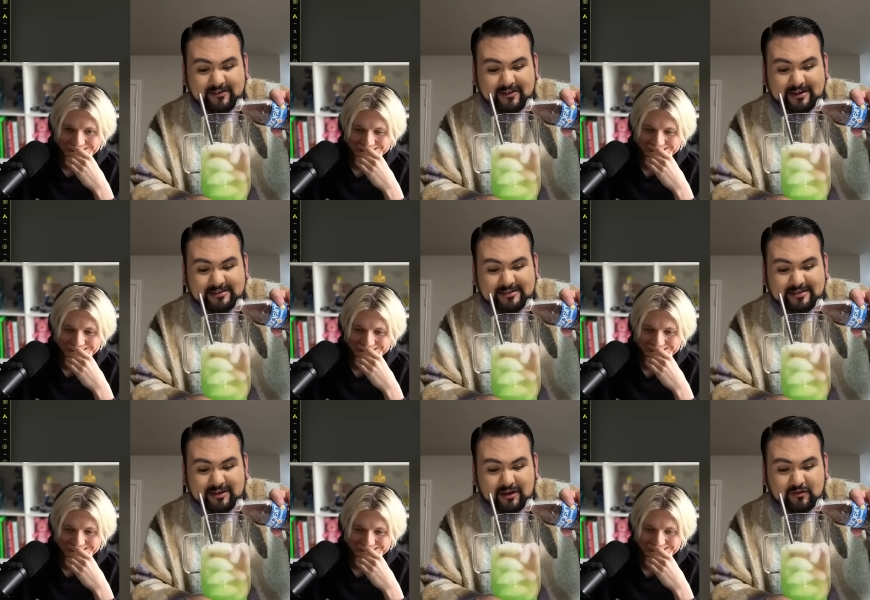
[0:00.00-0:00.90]

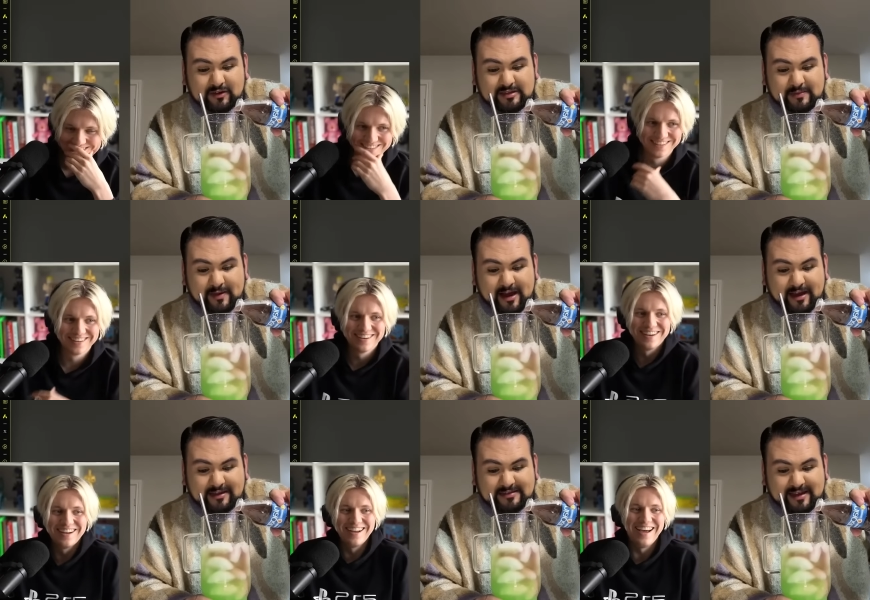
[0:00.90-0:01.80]
Speaker 1: Layer it over
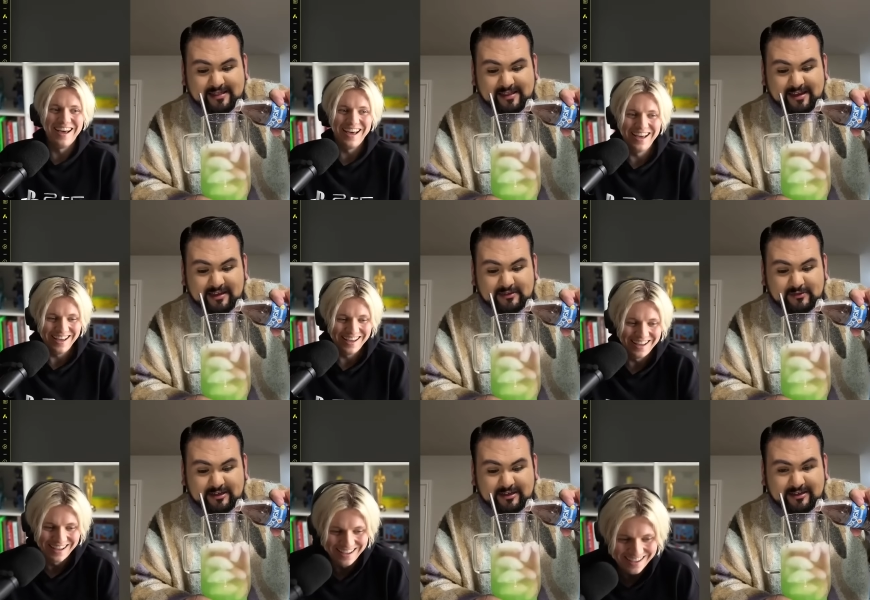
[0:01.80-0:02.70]
some ice. I
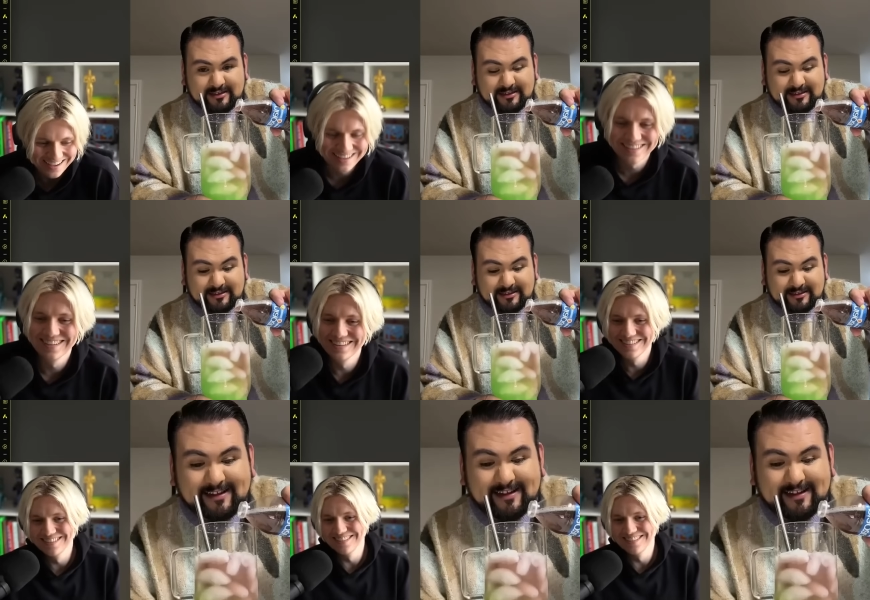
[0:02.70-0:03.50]
think it's working.